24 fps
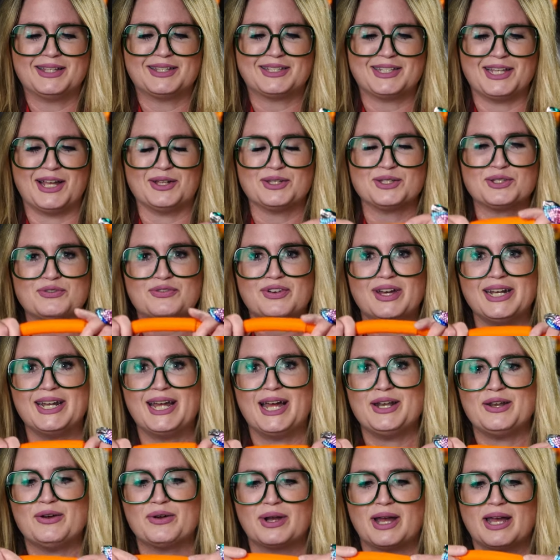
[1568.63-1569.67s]
sounds funny,
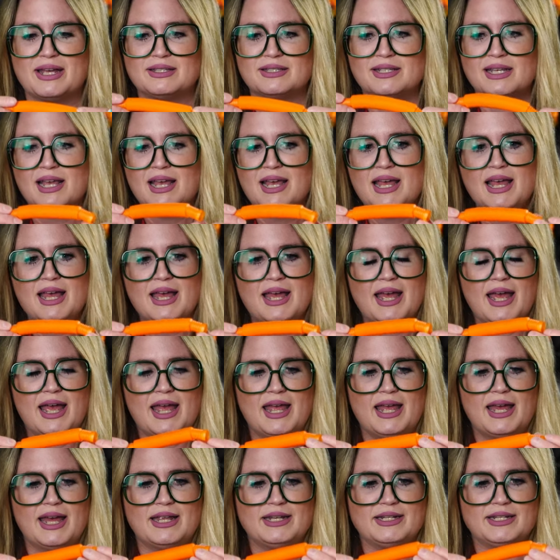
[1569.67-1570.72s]
I know, guys.
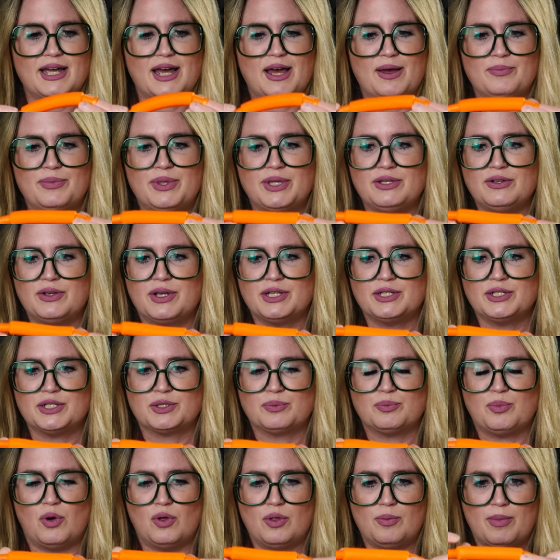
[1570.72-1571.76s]
And um, then you can
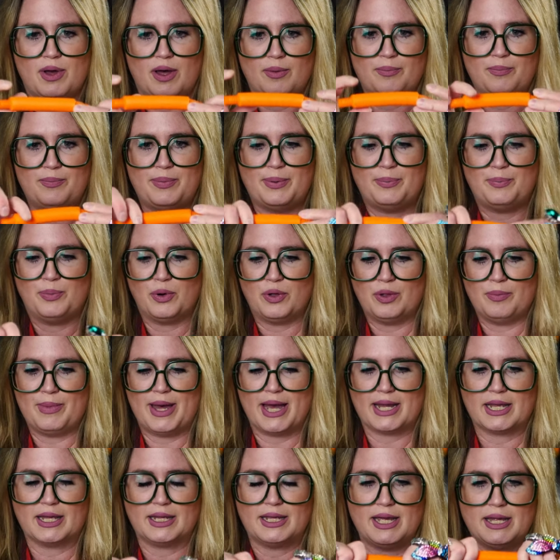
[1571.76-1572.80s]
just pull them all, pull them
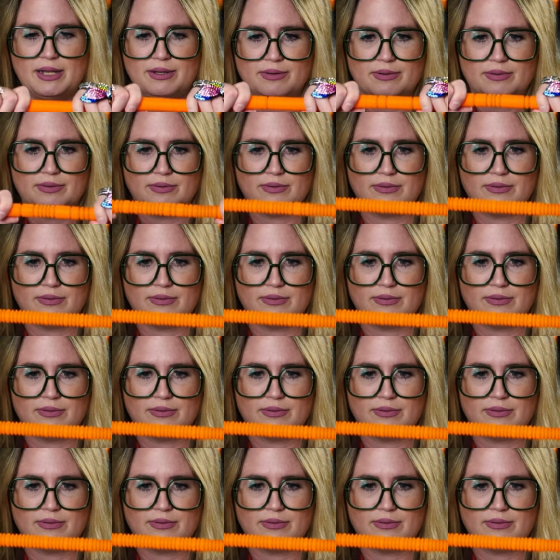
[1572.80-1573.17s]
back again.